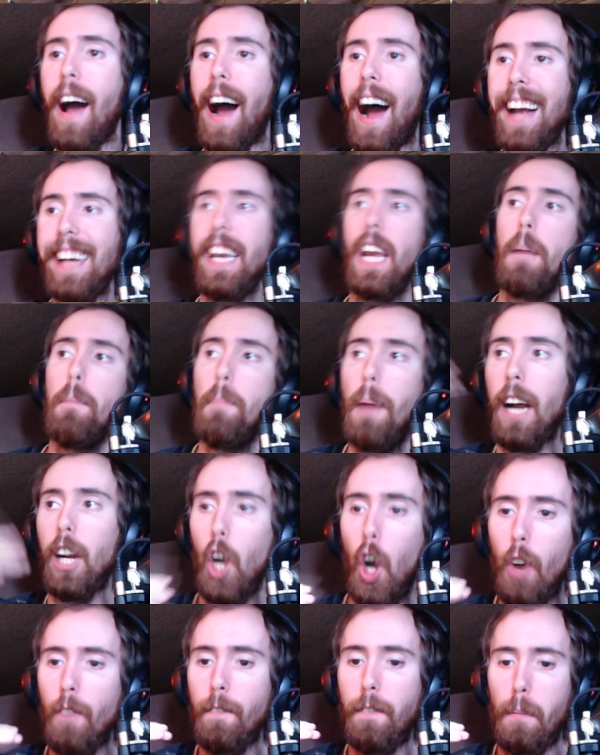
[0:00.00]
I came back
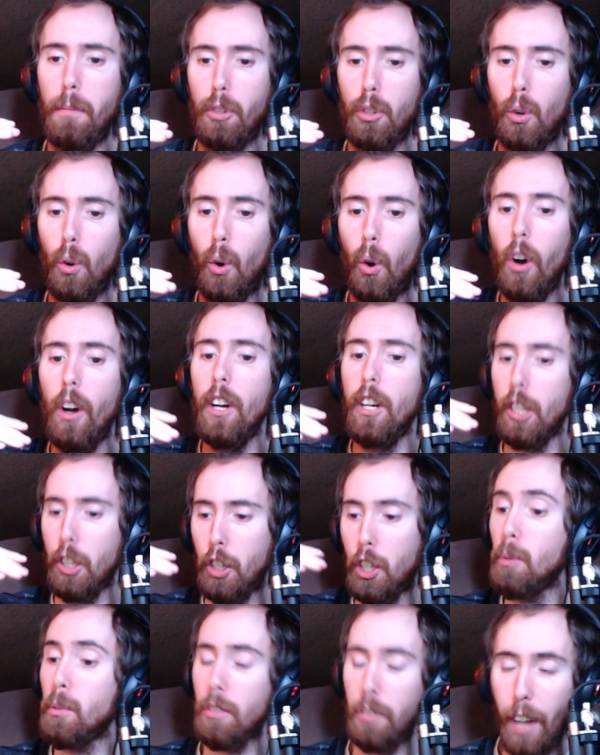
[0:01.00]
home from school.
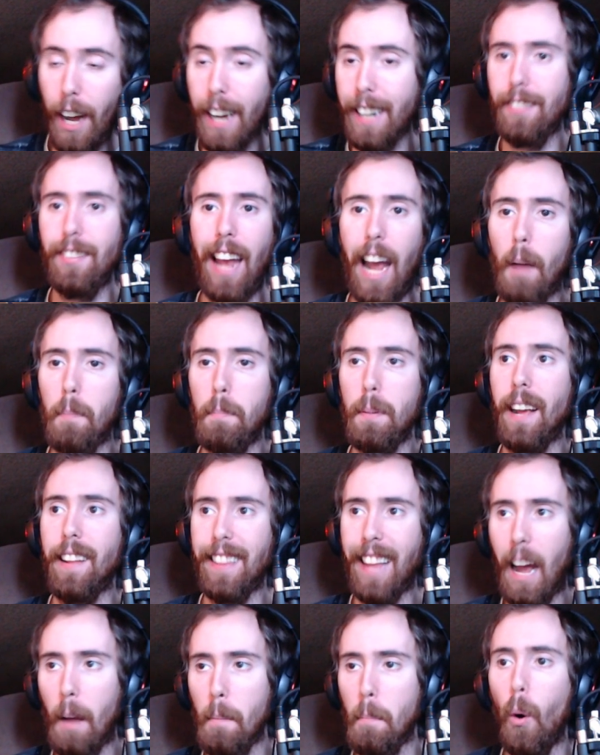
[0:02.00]
She was not as happy
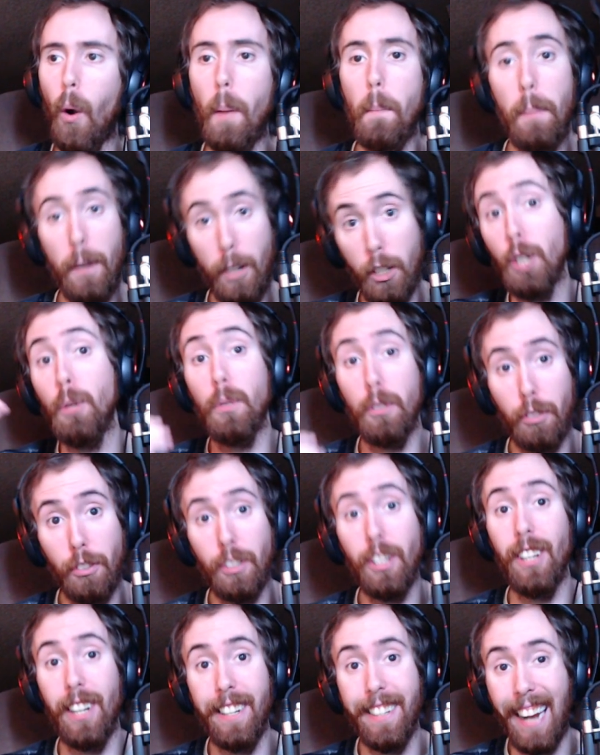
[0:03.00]
at that point, but she was
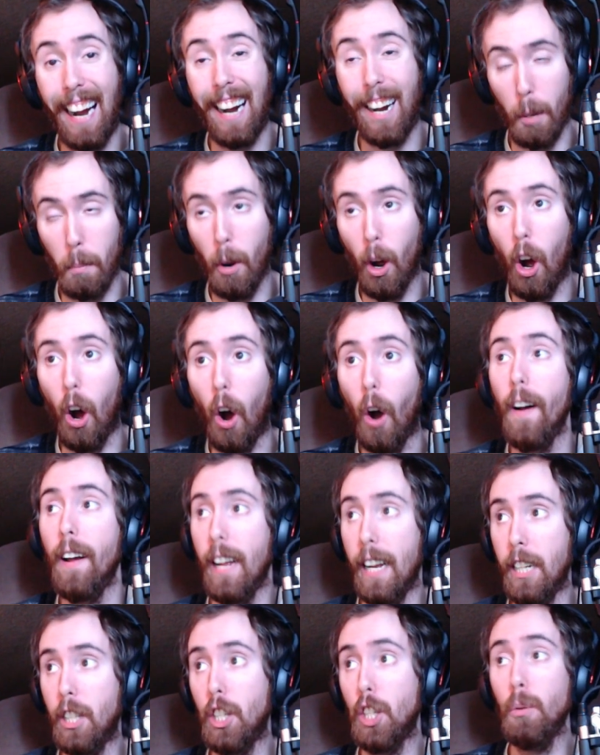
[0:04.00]
still in Dire Maul,
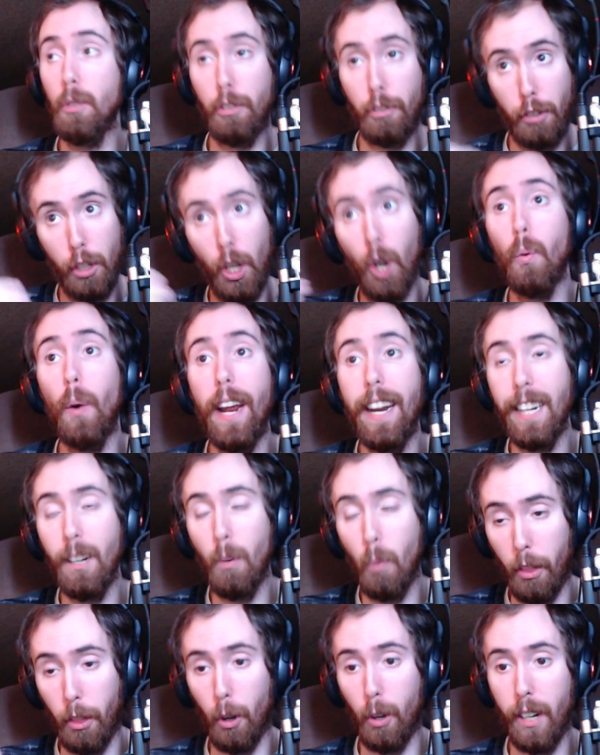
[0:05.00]
and she was still
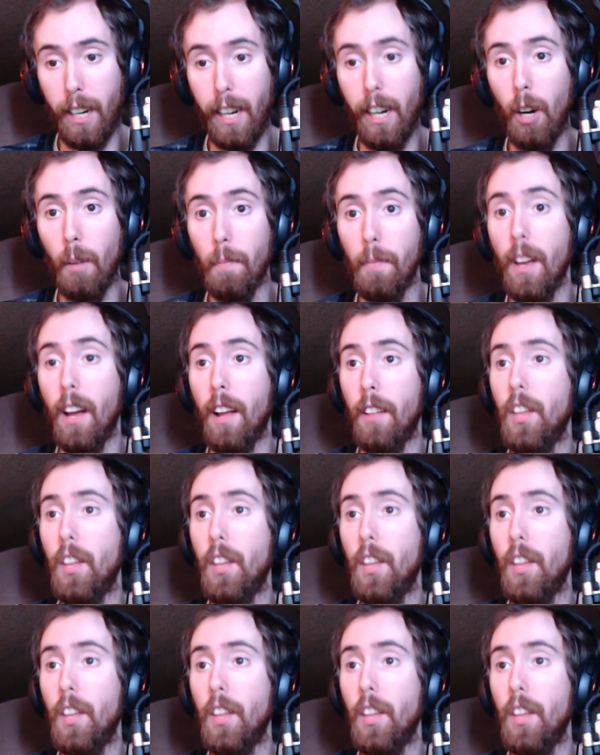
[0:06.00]
raiding with her guild.